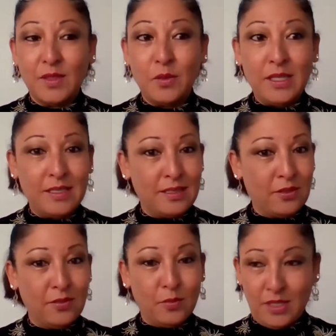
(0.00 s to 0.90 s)
We
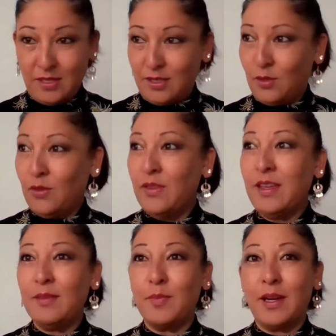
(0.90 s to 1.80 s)
still
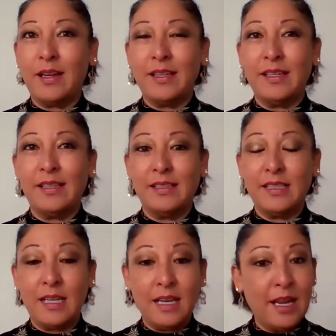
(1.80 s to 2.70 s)
think by
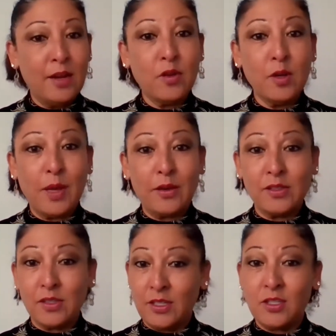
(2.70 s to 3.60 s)
getting angry about
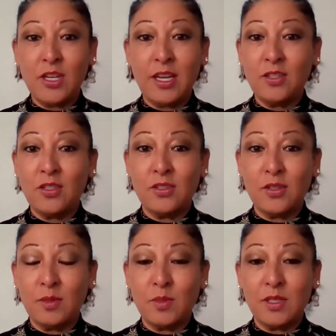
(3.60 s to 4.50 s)
it, it's going to change the
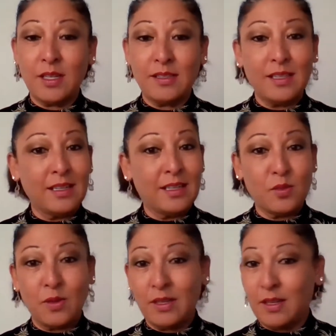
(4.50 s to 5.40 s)
circumstance. And
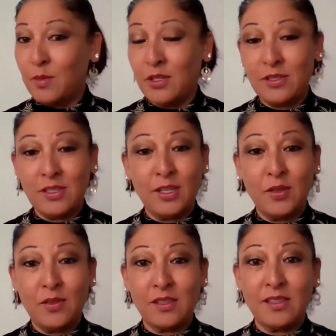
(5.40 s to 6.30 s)
guess what? I'm here to tell
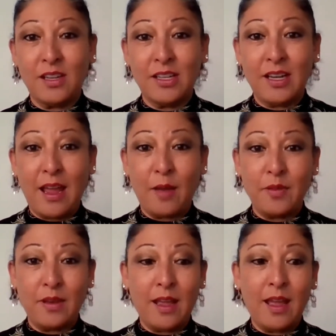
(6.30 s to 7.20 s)
you that's not going to
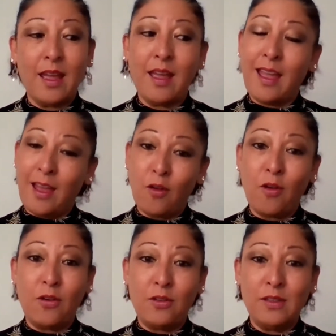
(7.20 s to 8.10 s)
happen at
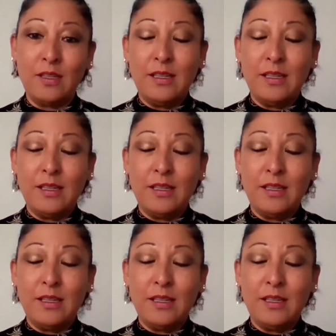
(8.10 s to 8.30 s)
all.